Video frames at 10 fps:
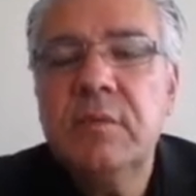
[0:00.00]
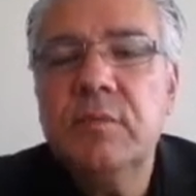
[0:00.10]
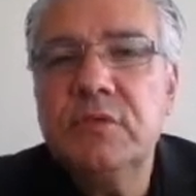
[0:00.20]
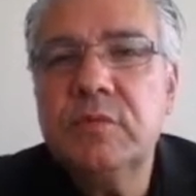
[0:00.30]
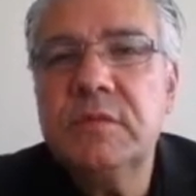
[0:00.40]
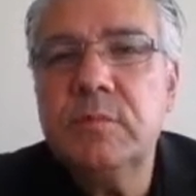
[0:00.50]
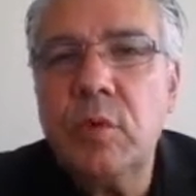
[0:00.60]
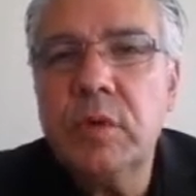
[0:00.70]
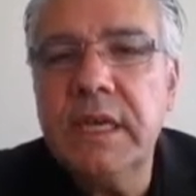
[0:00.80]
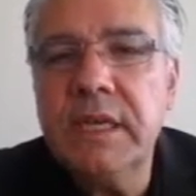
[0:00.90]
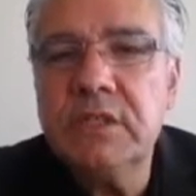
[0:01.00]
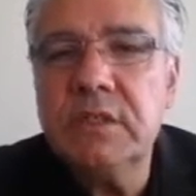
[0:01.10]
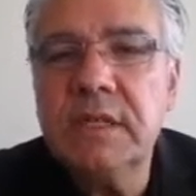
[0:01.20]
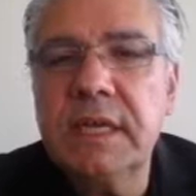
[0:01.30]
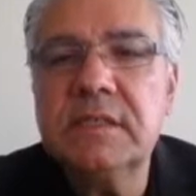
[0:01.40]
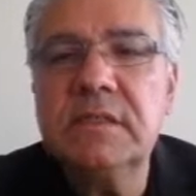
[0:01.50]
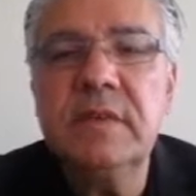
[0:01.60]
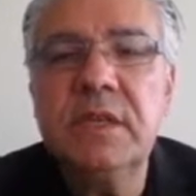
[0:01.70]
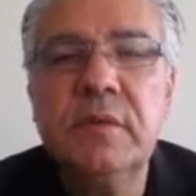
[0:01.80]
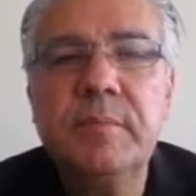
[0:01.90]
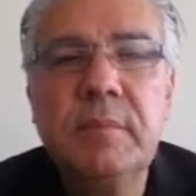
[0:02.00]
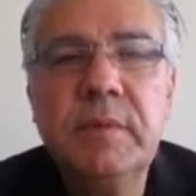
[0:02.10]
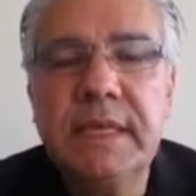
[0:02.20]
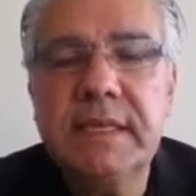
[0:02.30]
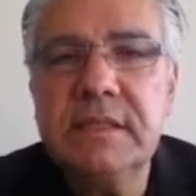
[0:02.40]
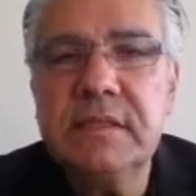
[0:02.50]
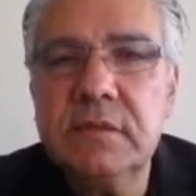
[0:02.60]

which was mortgaged against the value of public assets.